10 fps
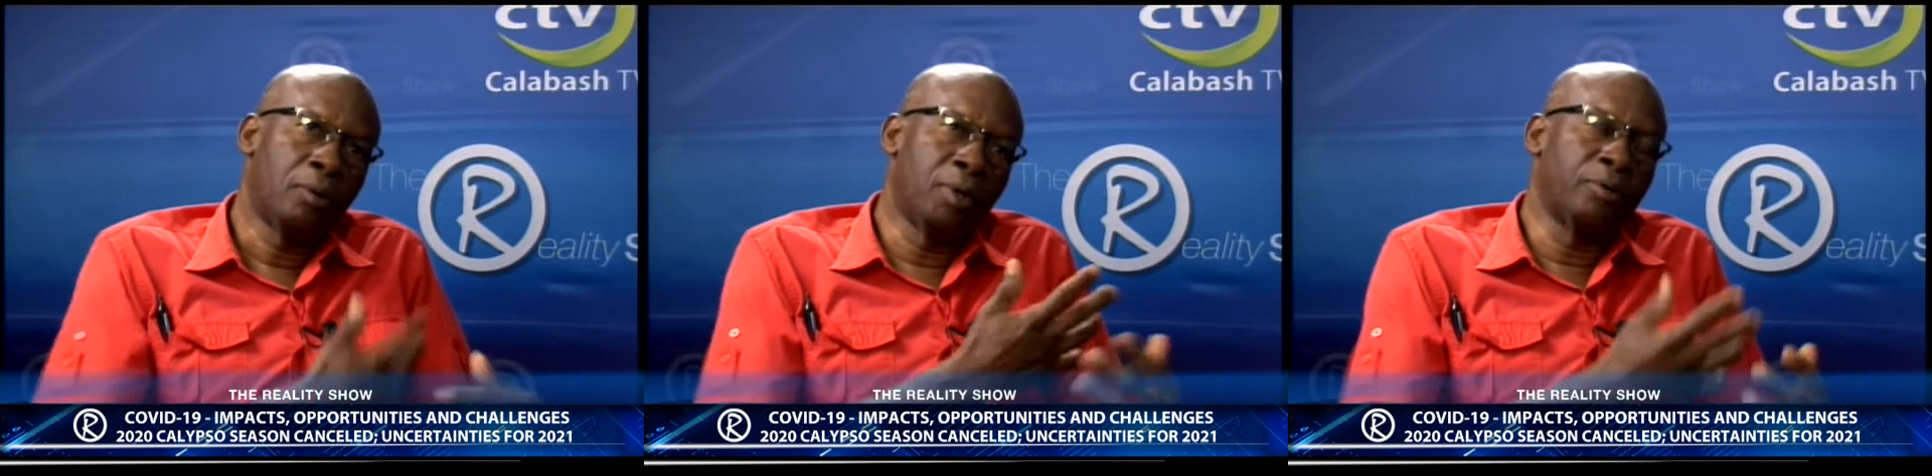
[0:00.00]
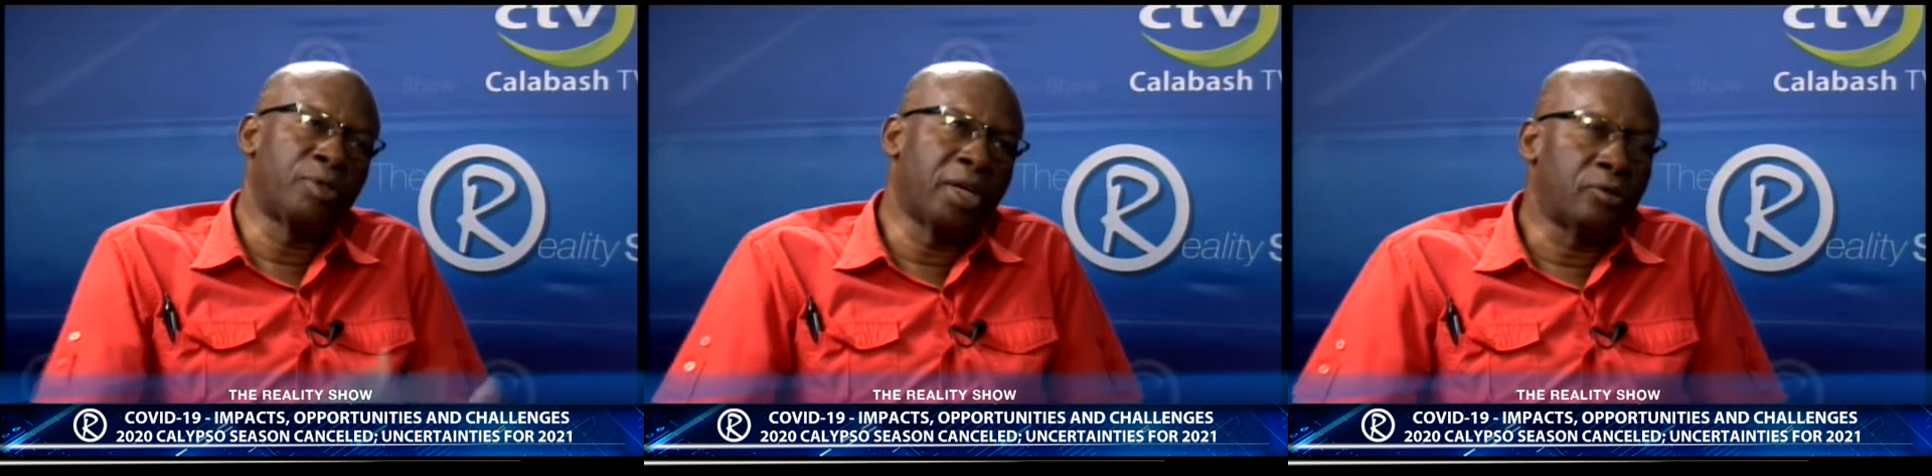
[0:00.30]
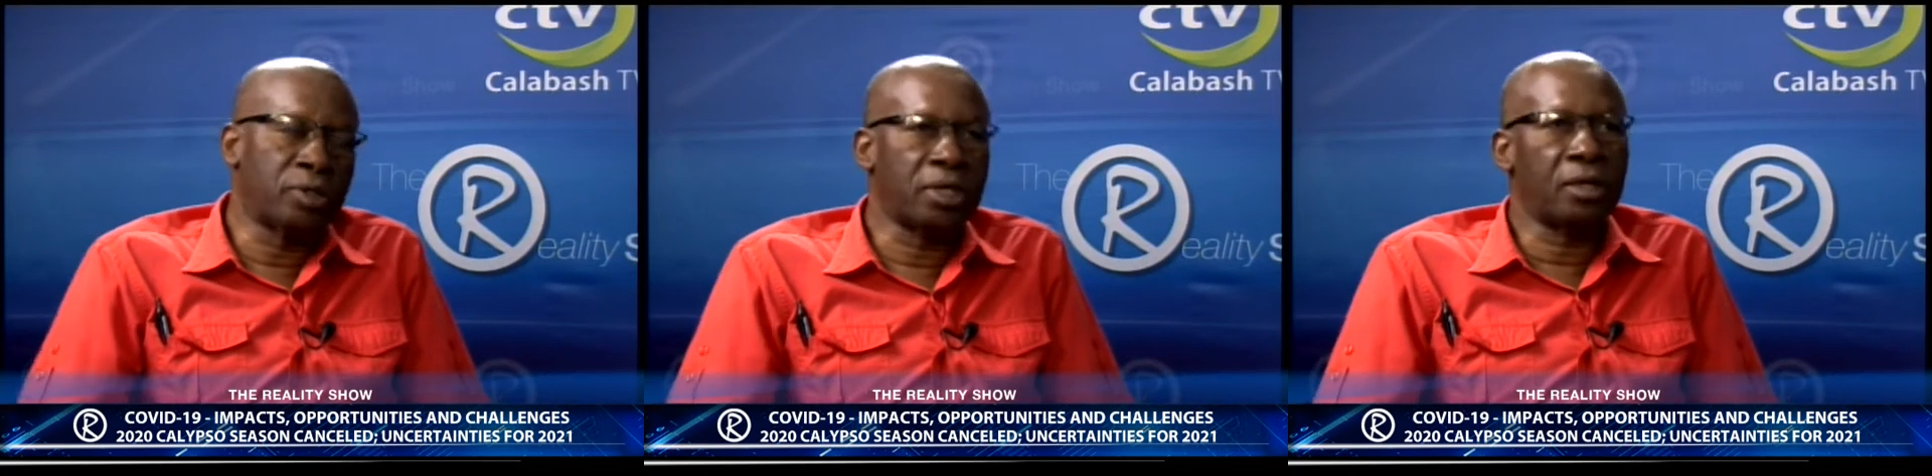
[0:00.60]
where we tried
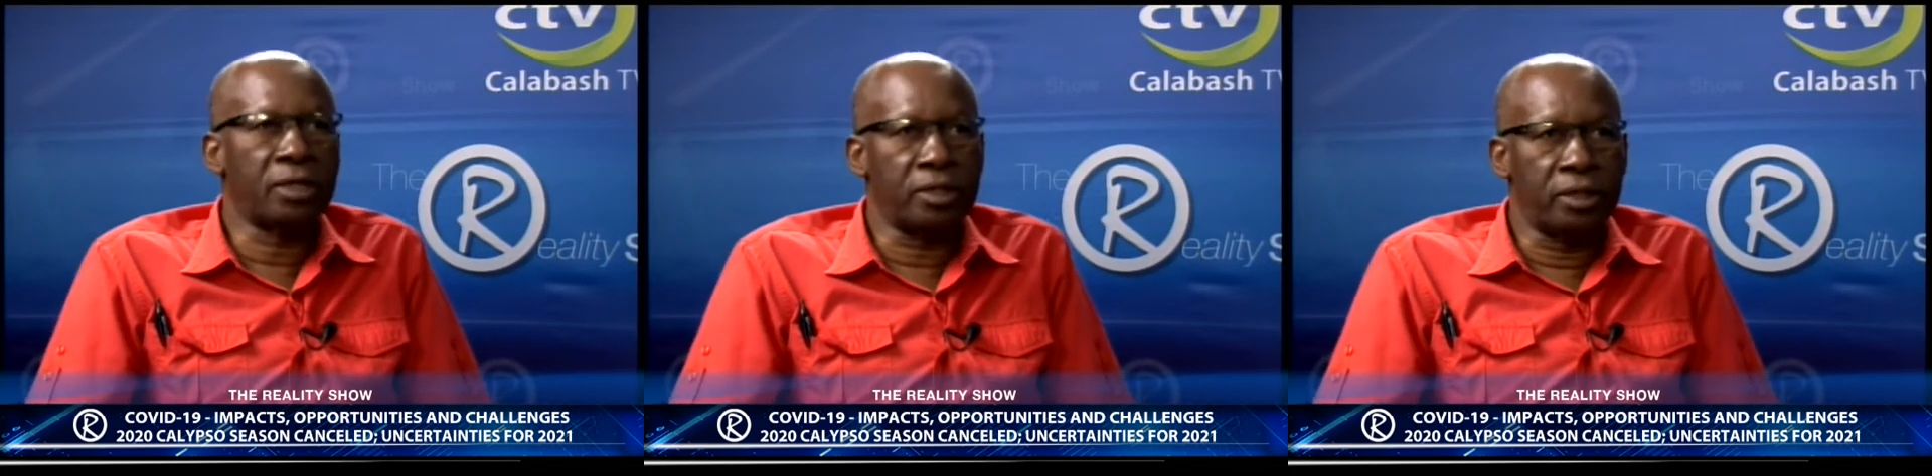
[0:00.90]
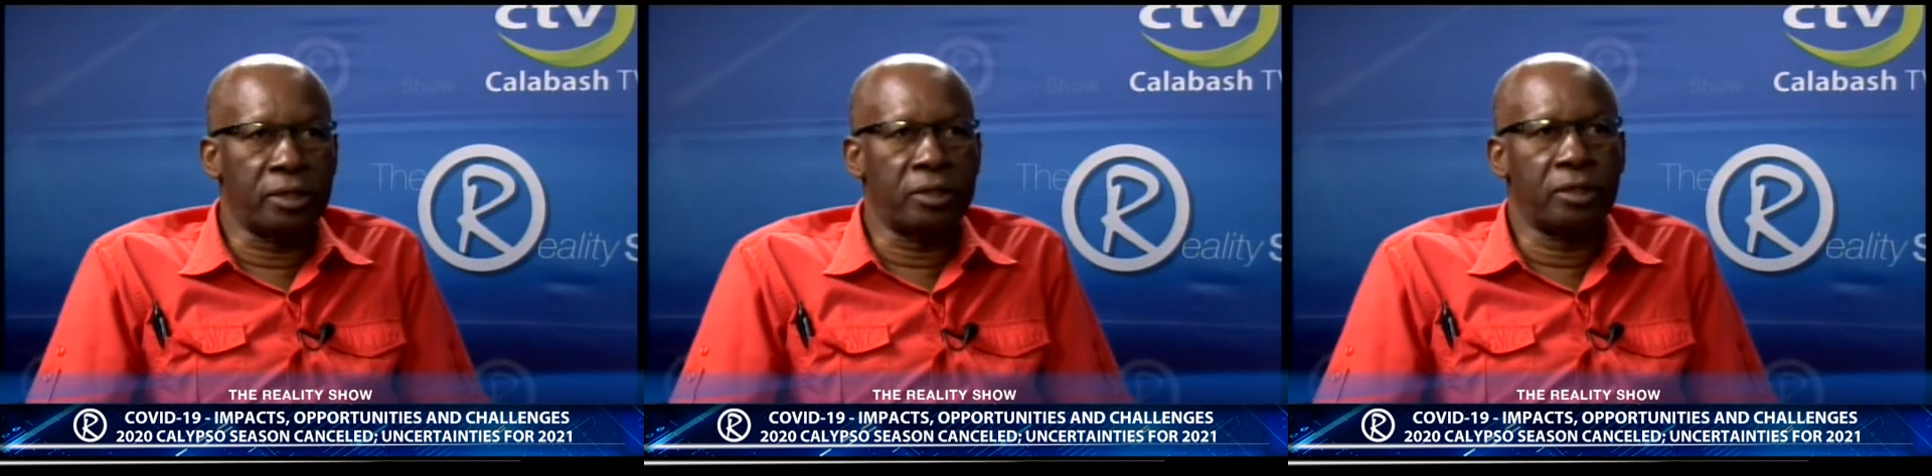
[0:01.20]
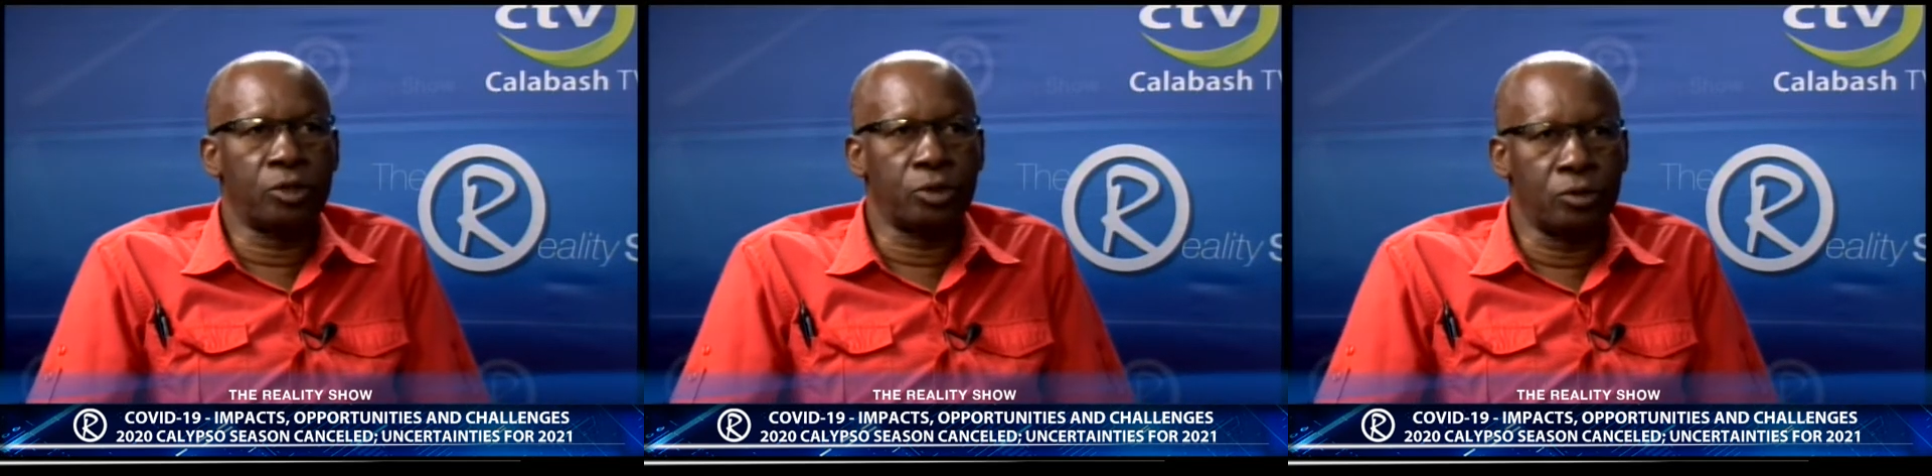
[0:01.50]
to sell
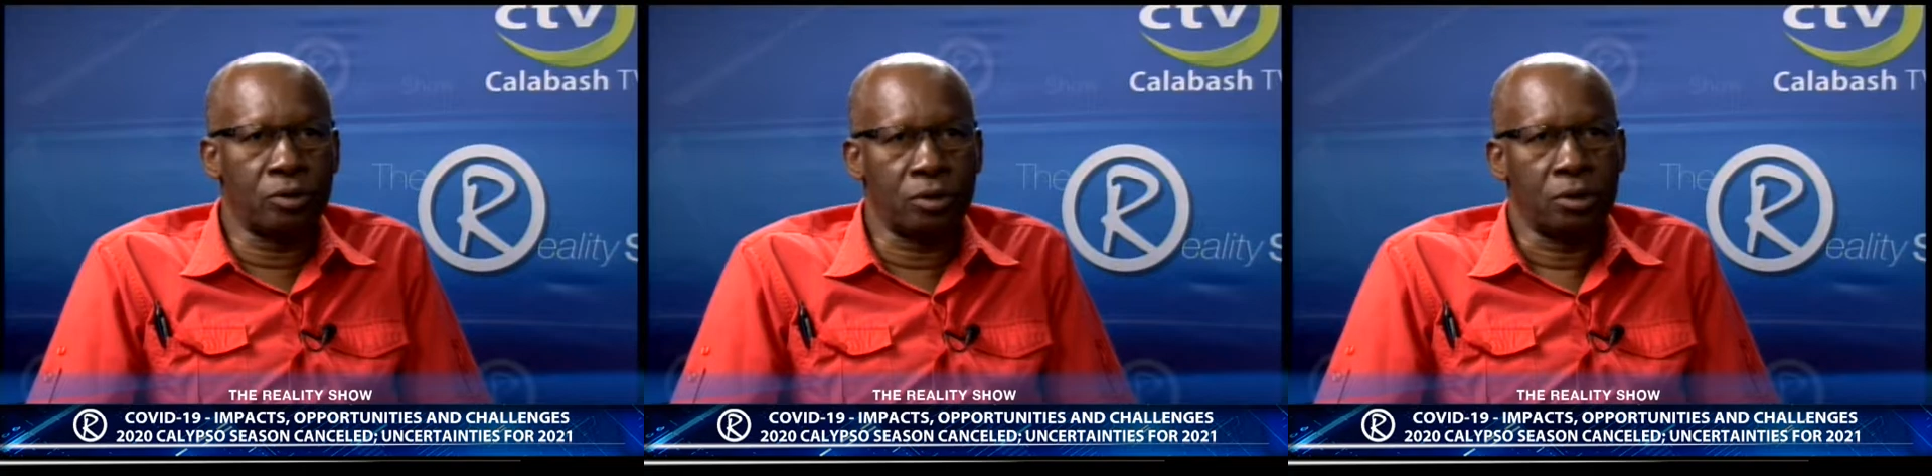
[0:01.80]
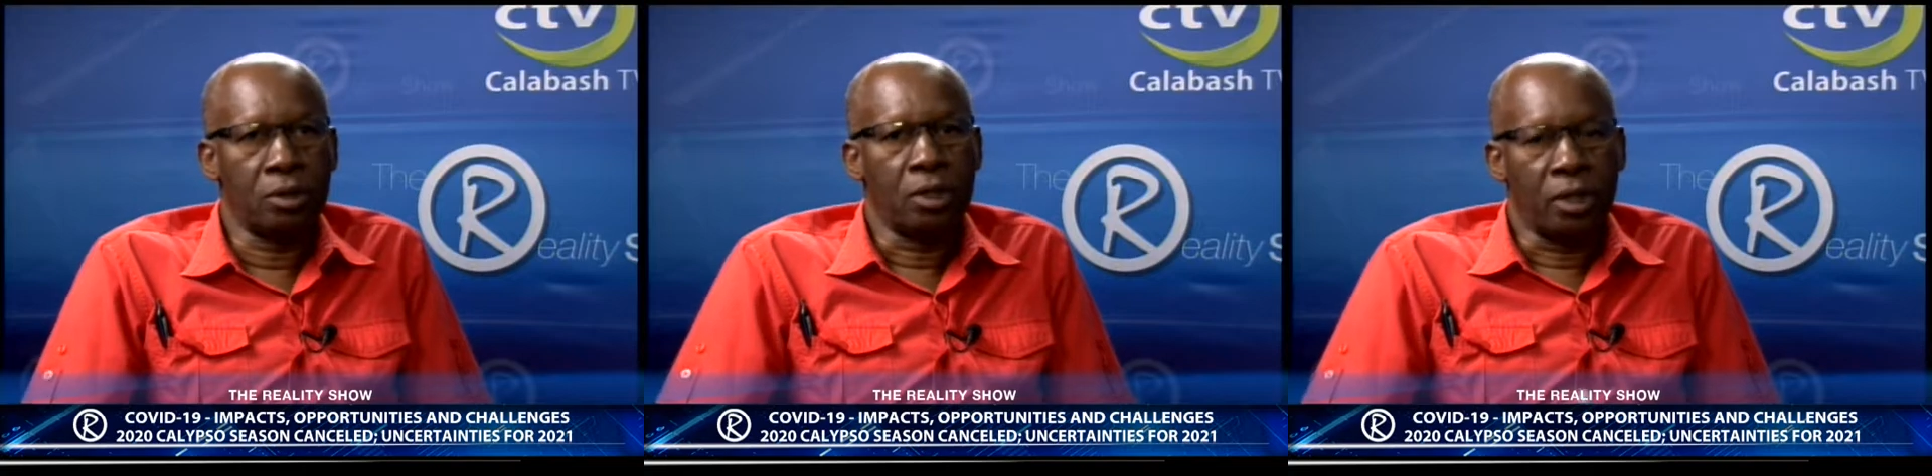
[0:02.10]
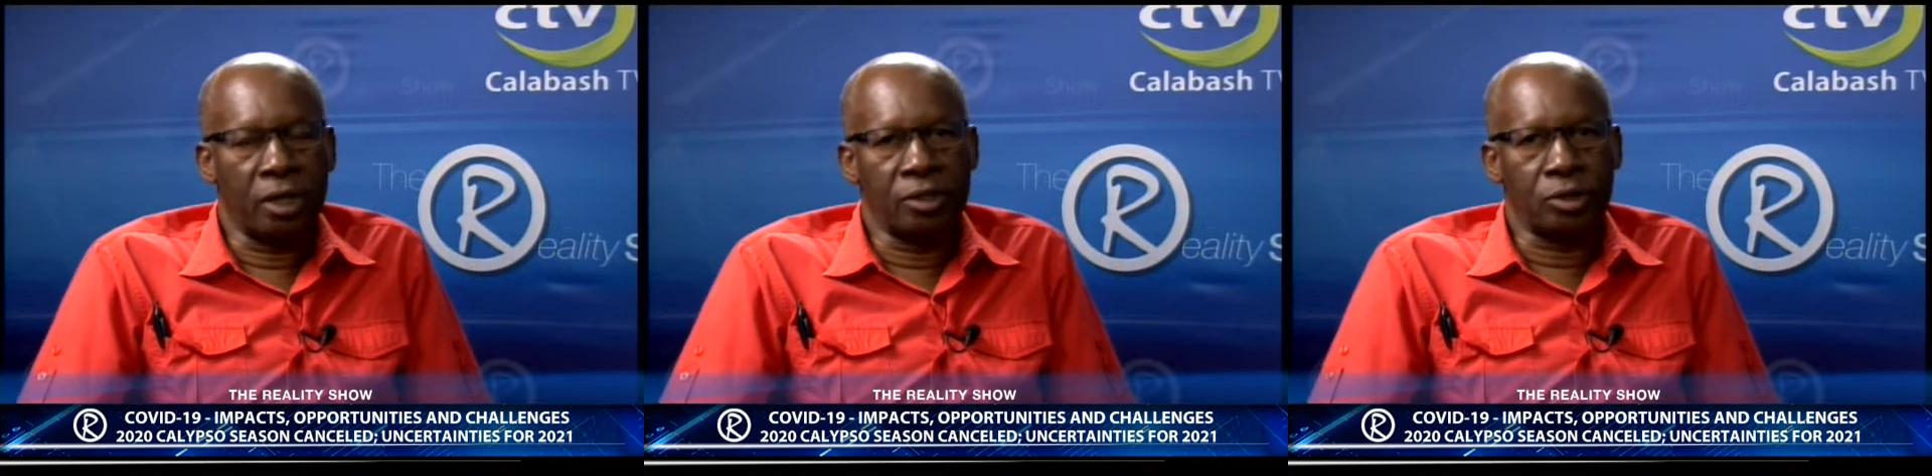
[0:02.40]
the show
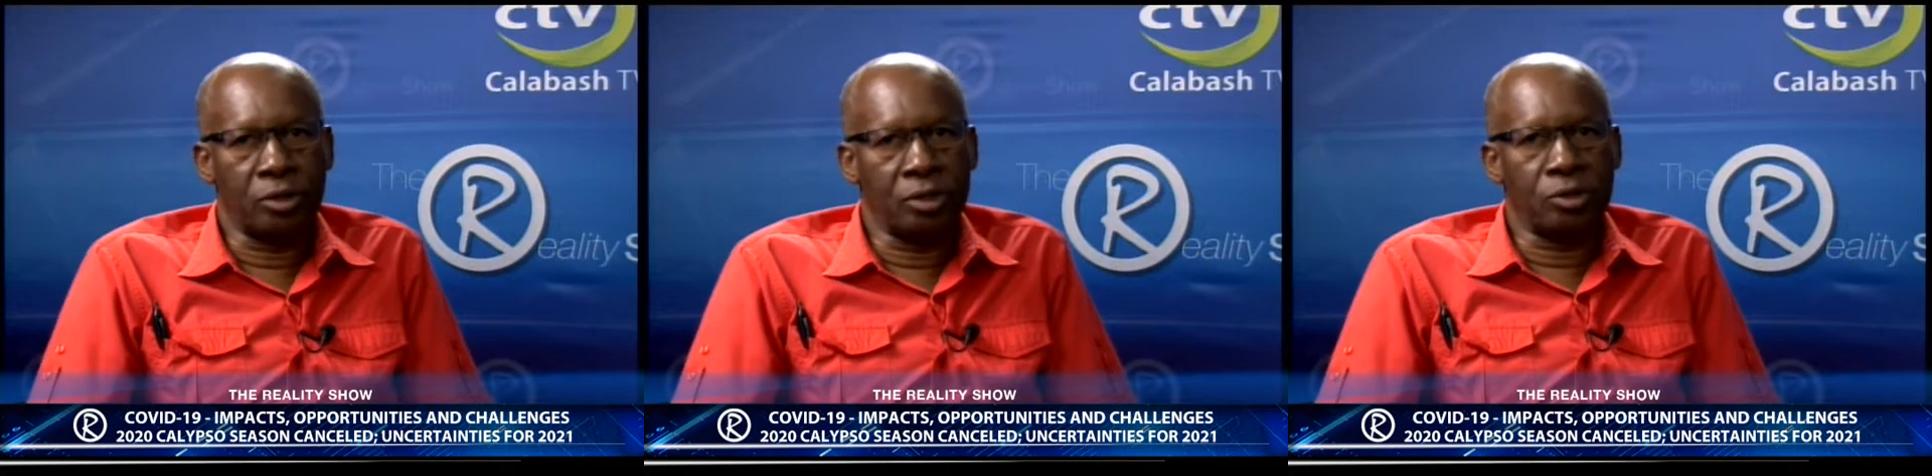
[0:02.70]
and so on.